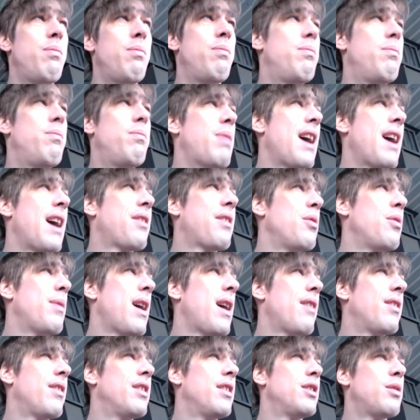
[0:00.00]
bathroom
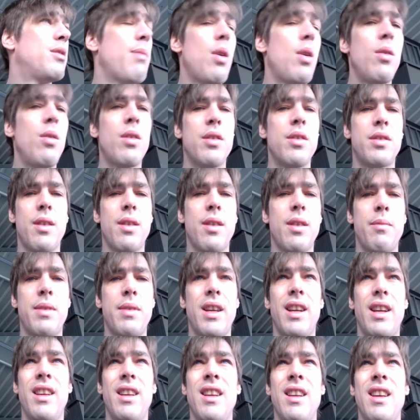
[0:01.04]
having a smoke or
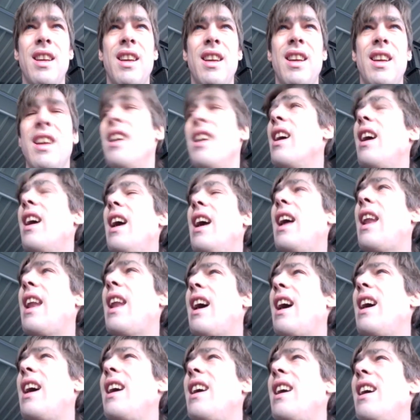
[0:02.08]
something. And
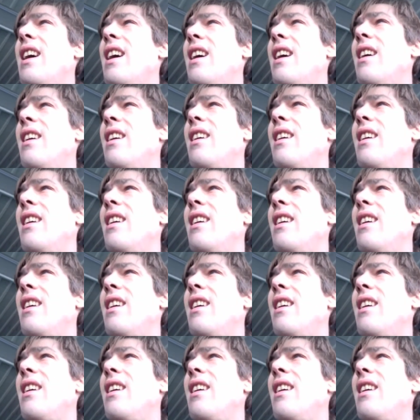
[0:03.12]
I, uh,